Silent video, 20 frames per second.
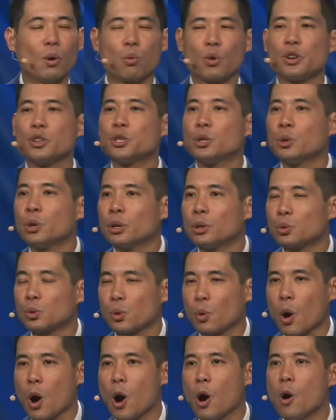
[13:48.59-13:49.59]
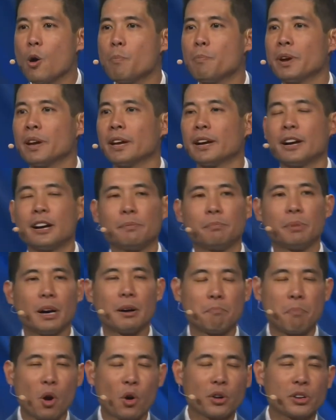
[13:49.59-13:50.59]
What we're doing is we're opening
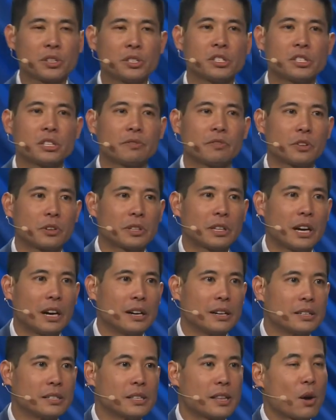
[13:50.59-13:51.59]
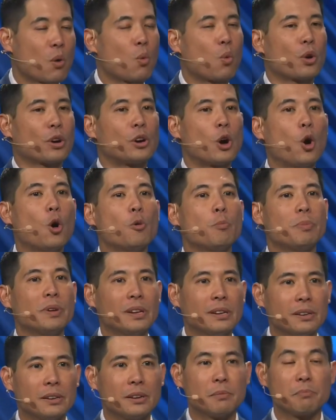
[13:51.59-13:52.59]
up portions of our lungs that weren't
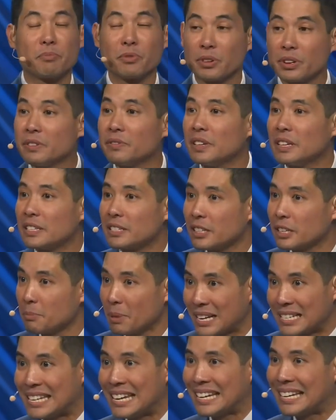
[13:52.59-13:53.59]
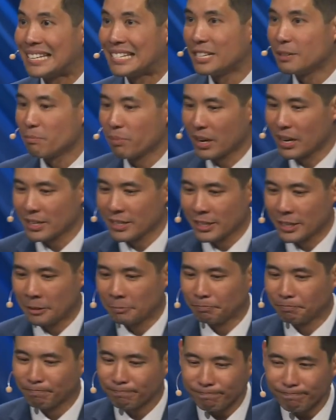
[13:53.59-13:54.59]
open previously by taking deep breaths
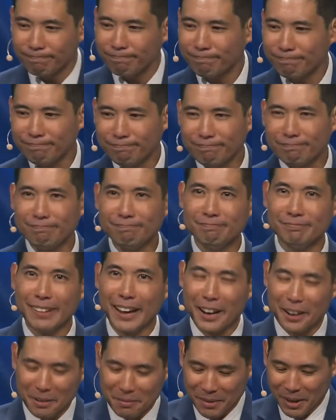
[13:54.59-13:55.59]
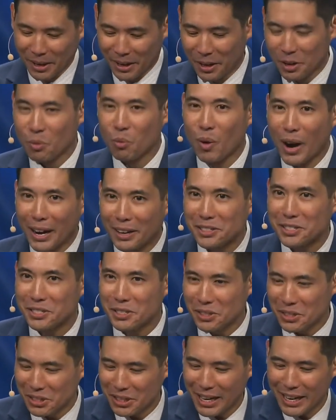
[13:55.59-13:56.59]
in. Now, while
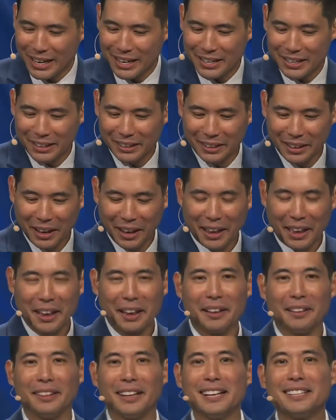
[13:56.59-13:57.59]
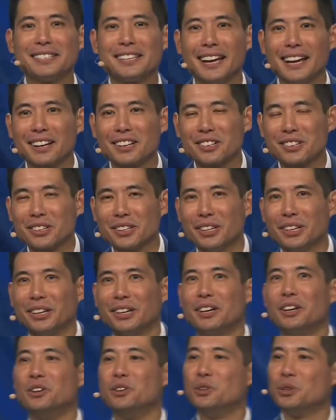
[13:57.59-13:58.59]
still standing, let's
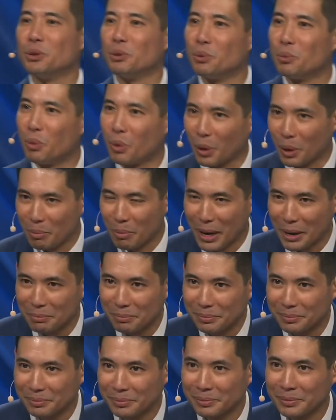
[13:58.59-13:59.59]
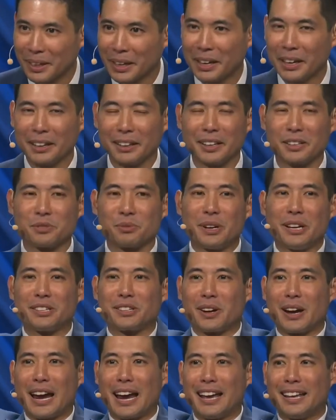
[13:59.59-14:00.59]
actually do a warm up. Let's
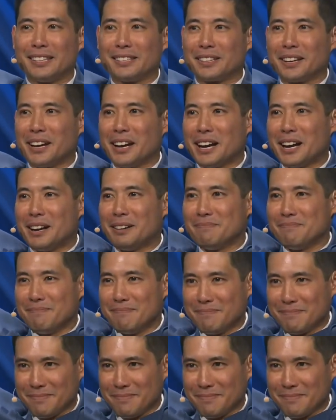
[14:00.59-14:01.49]
raise our hands up.